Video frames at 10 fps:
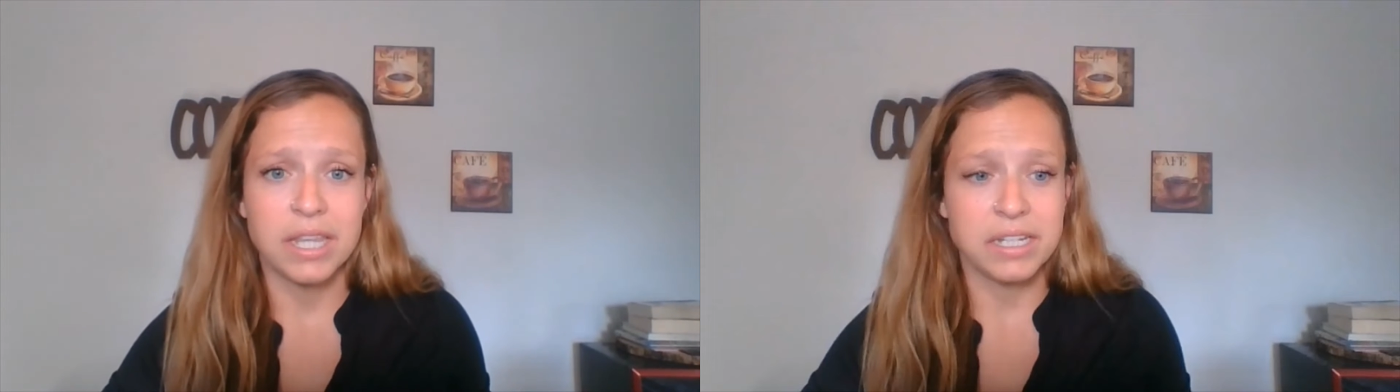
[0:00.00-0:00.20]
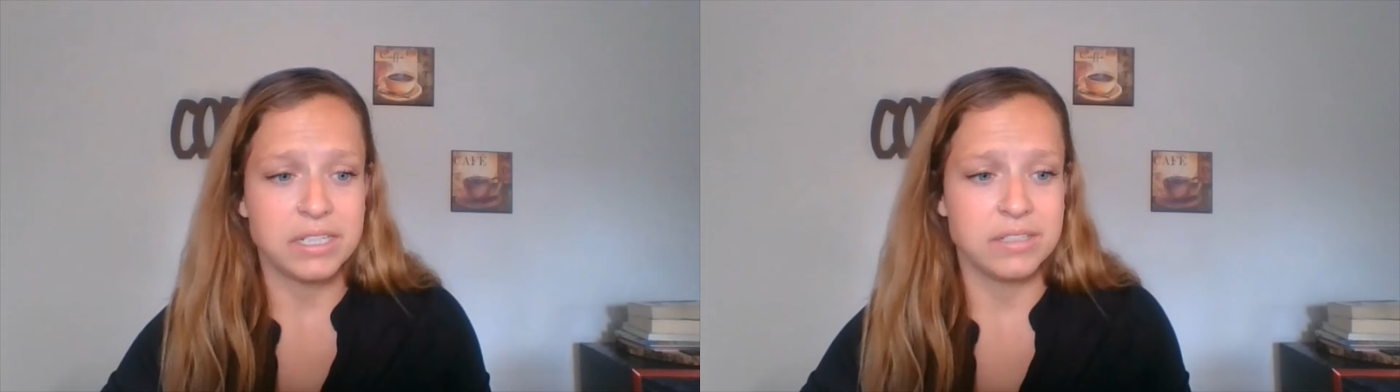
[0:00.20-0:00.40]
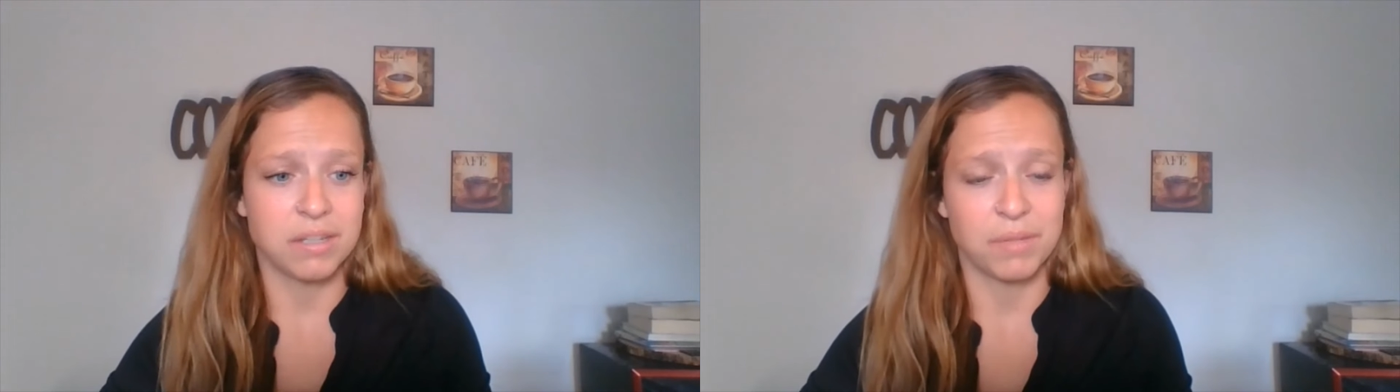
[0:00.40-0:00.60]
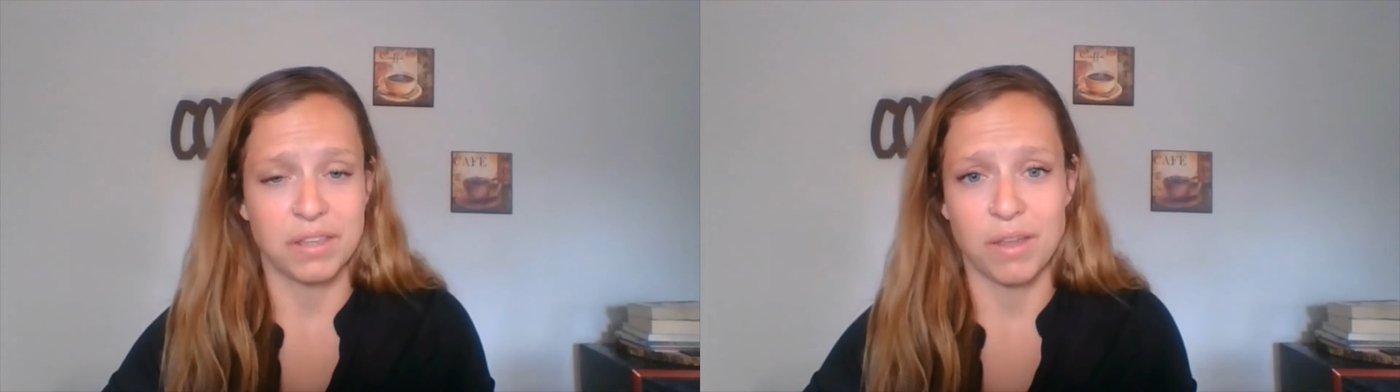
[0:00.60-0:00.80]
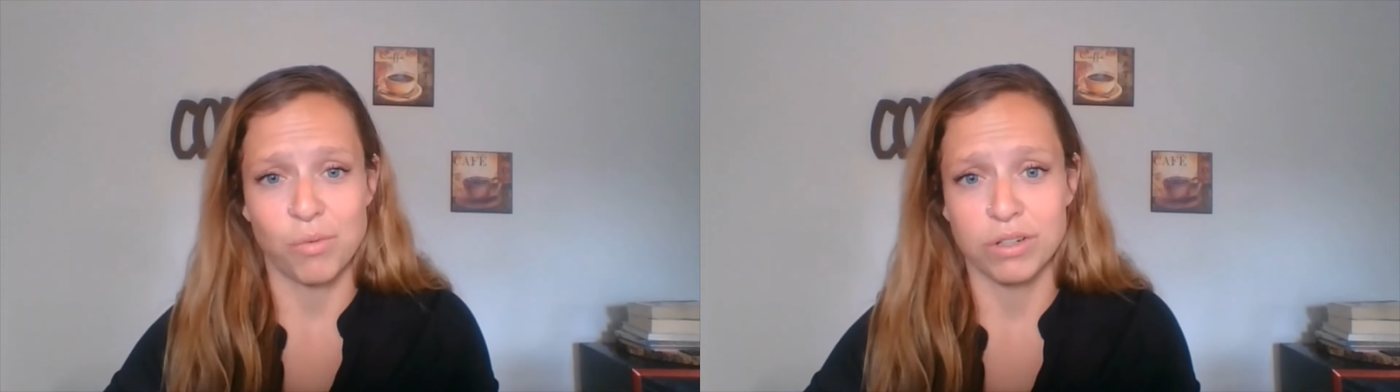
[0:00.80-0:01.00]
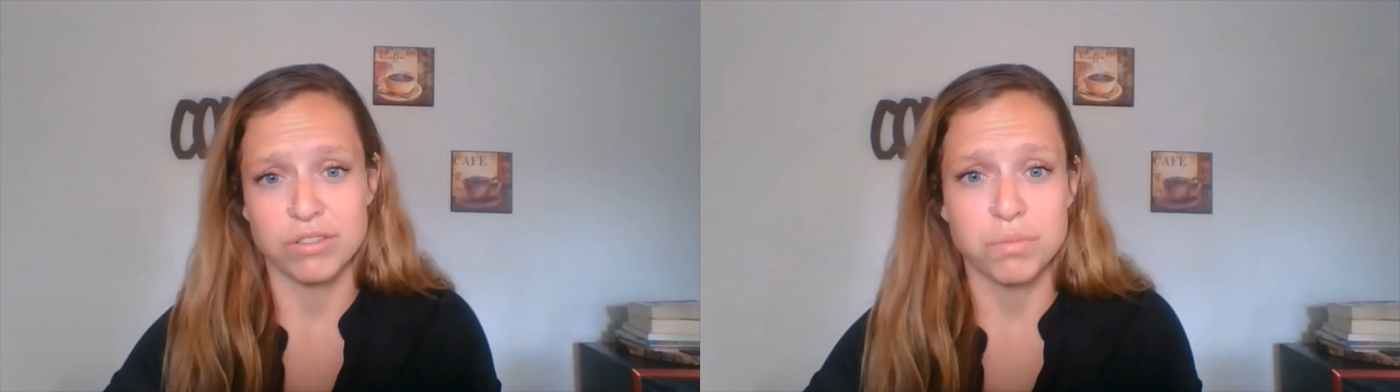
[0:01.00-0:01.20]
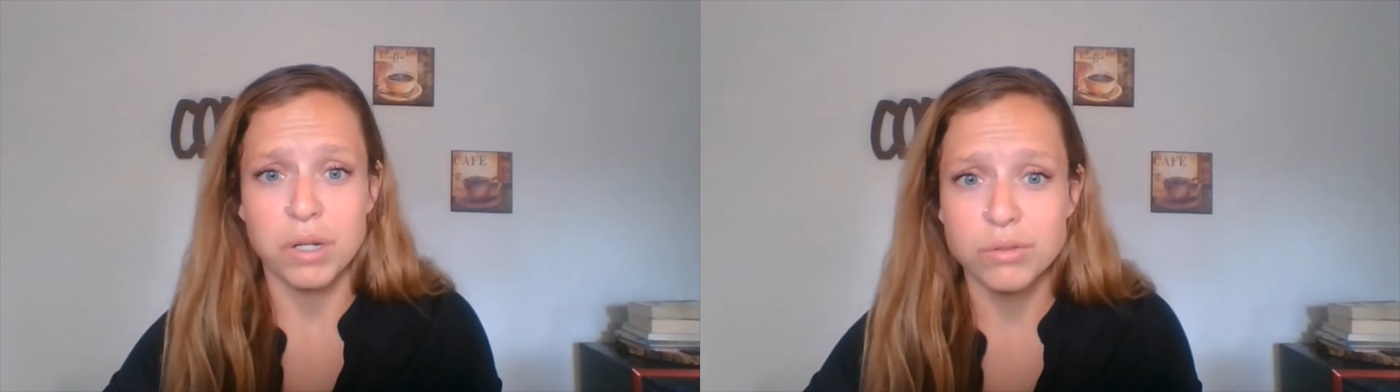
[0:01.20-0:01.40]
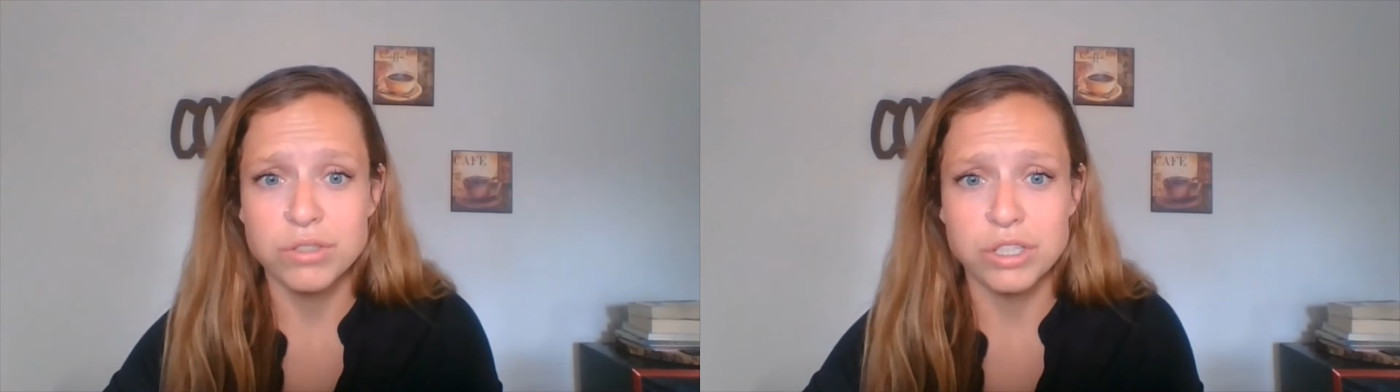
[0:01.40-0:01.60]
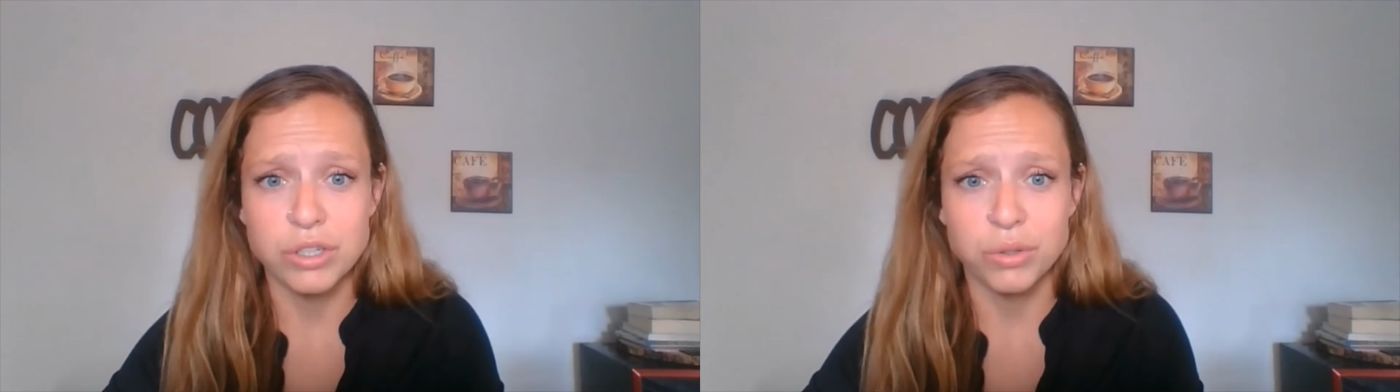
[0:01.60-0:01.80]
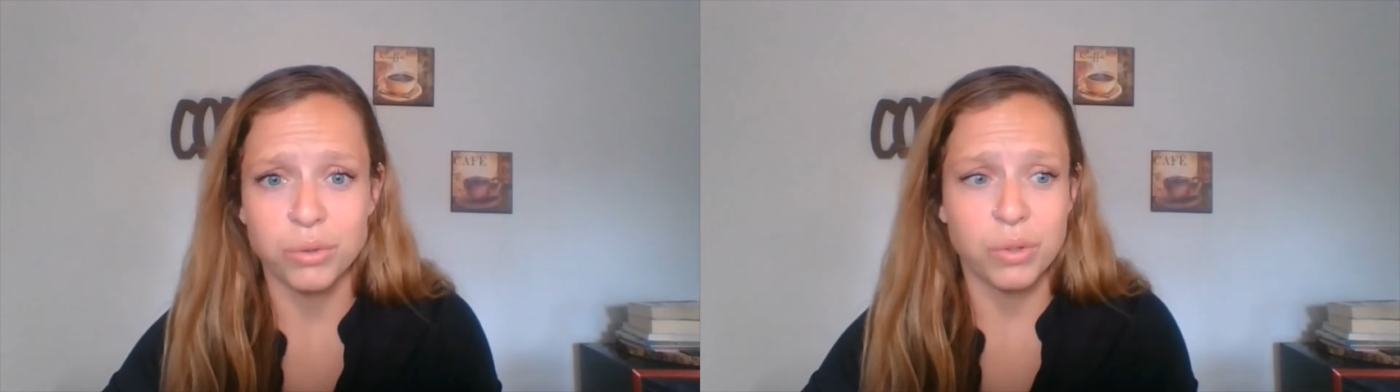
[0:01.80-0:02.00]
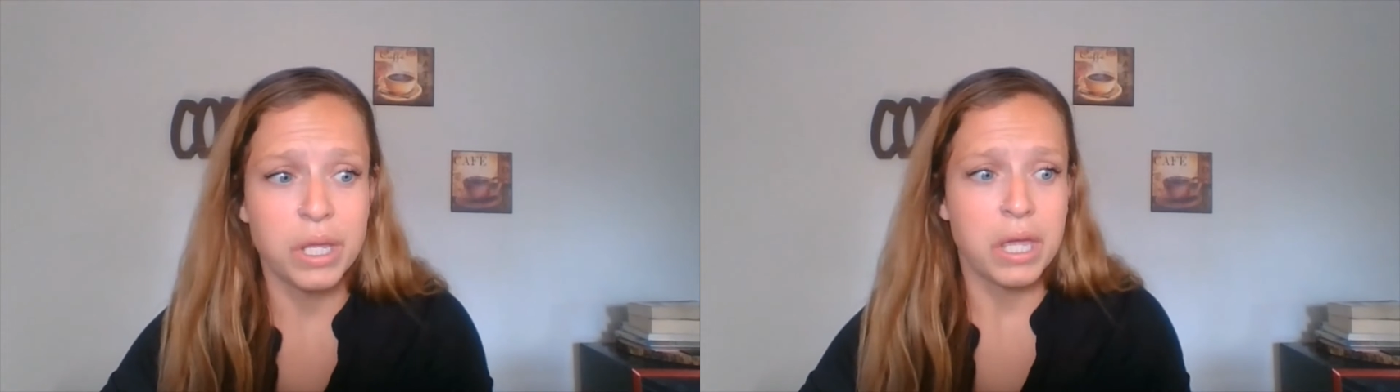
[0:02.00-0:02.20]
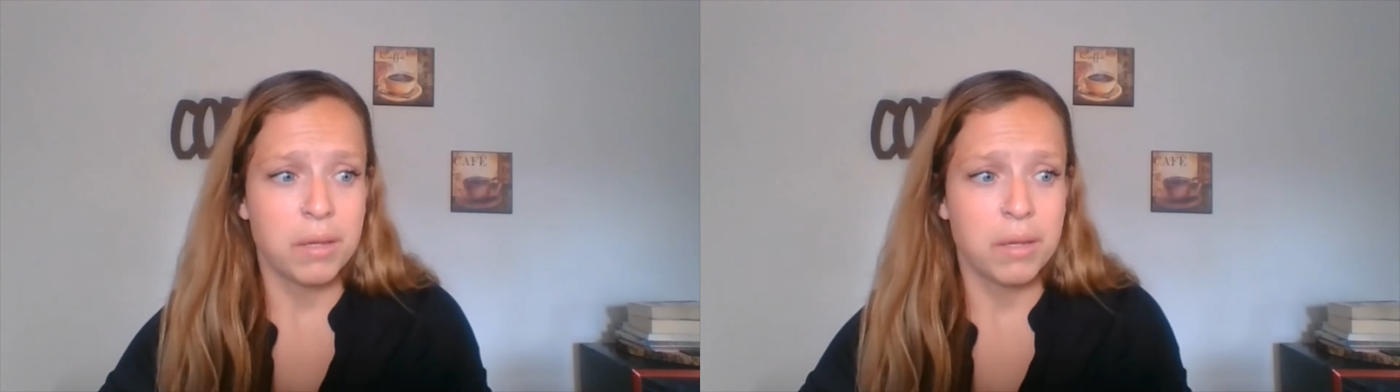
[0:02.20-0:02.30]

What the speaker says: they did something they weren't supposed to,